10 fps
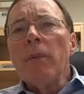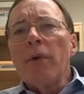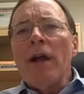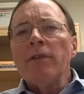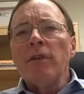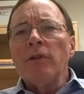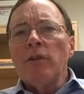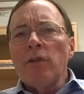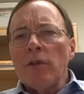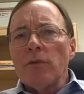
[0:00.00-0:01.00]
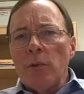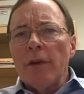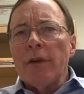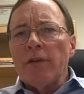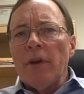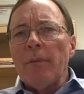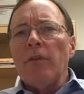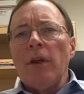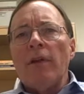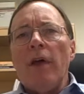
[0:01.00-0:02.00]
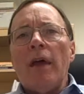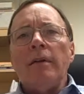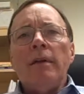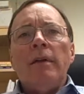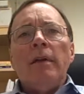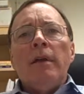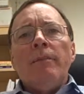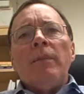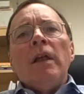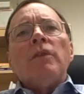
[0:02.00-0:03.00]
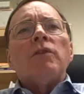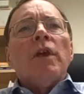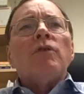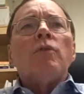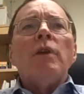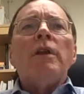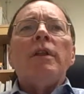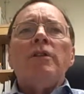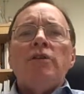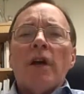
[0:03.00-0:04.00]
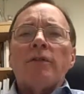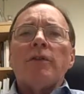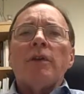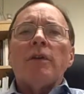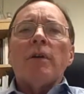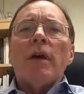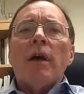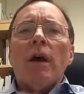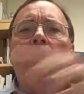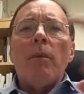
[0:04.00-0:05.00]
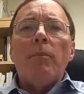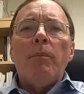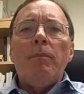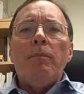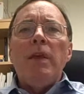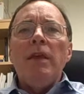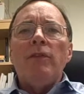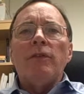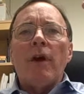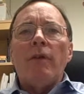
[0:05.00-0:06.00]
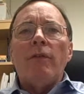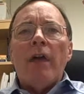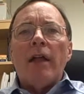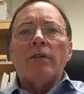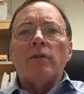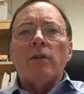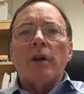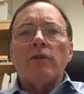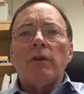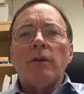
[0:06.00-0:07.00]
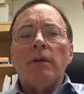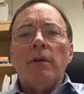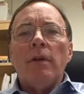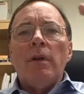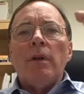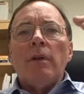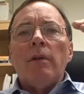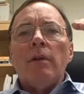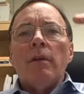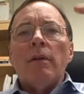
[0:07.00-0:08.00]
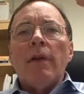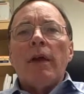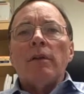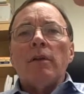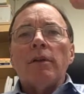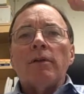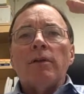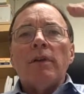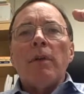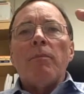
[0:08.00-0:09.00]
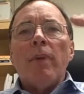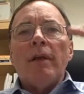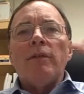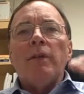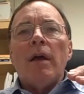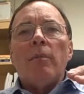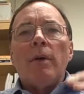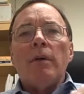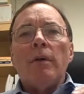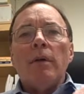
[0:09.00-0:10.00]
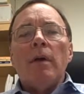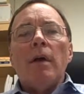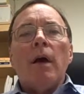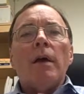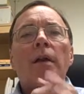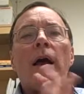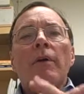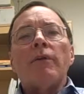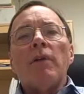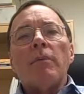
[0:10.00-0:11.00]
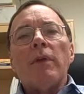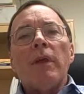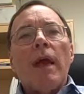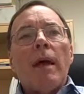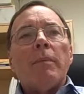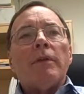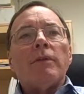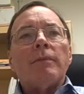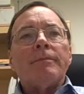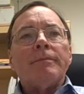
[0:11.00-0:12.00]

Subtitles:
a process is just really a subset of that. It's really just a piece of that structure that looks step by step on how something happens.